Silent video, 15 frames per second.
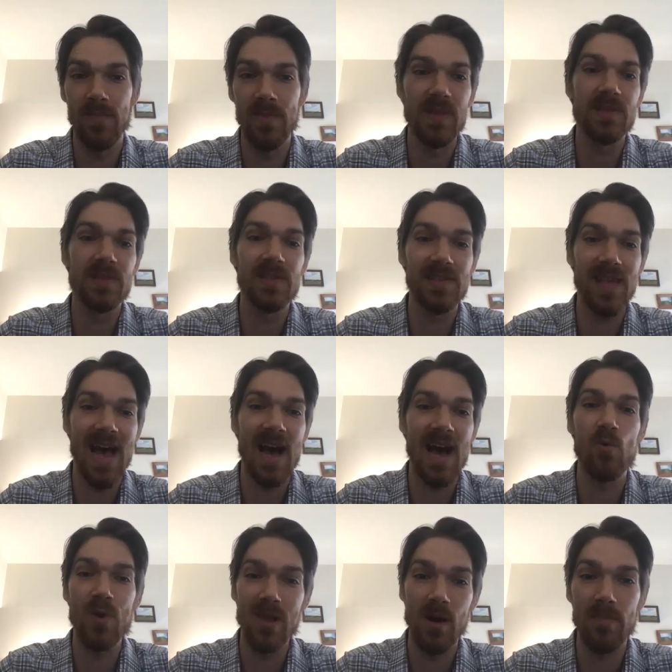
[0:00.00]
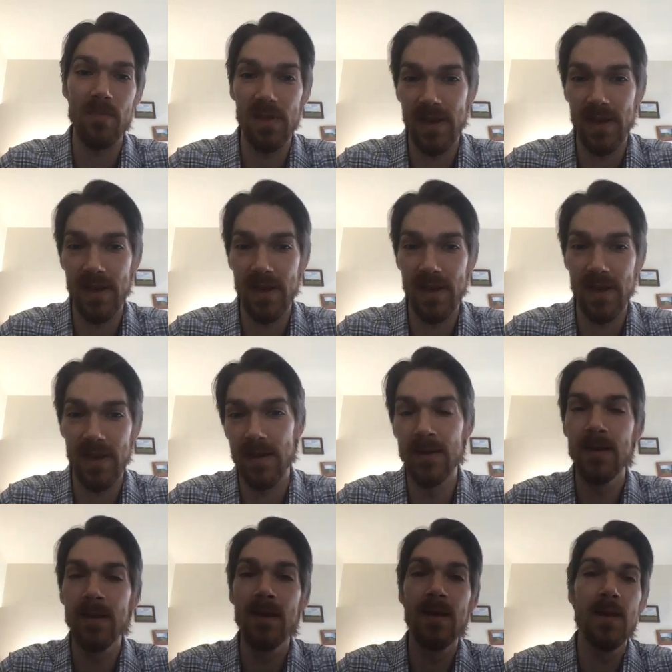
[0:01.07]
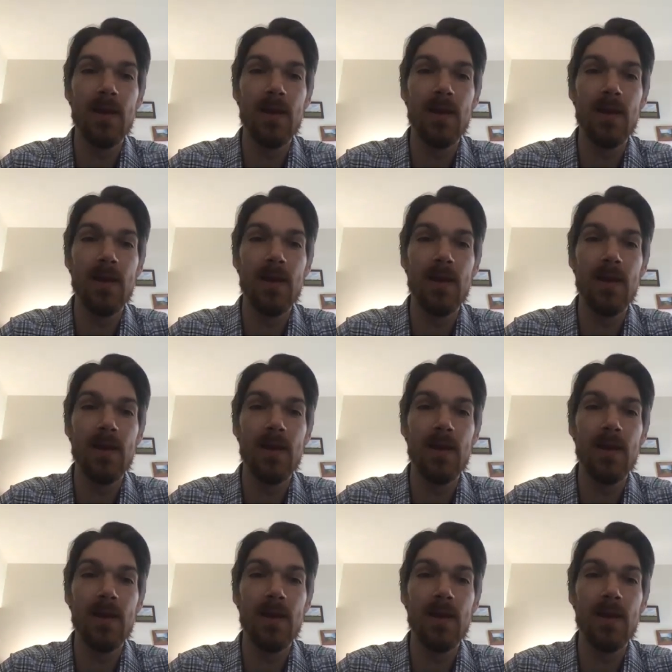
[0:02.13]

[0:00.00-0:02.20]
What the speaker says: This is how we are planning.